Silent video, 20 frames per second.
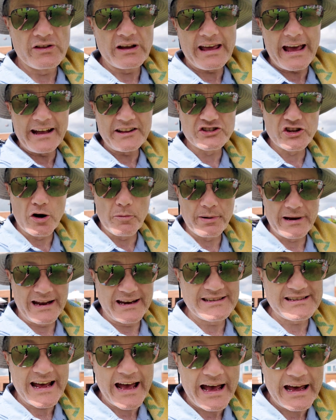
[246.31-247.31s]
The gates open
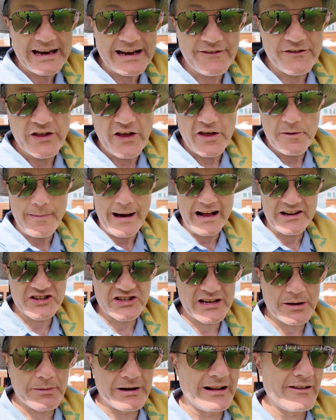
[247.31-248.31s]
at 10, even though the match
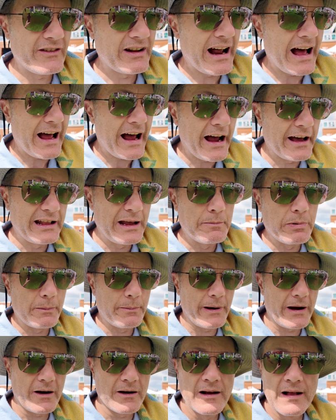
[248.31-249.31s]
is coming at 11. I highly
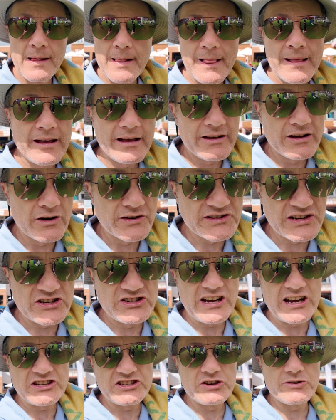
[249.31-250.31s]

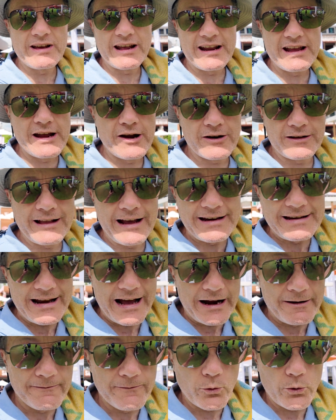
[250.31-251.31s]
suggest you getting here at like
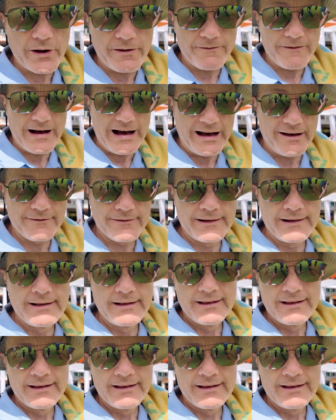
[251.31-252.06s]
9:45.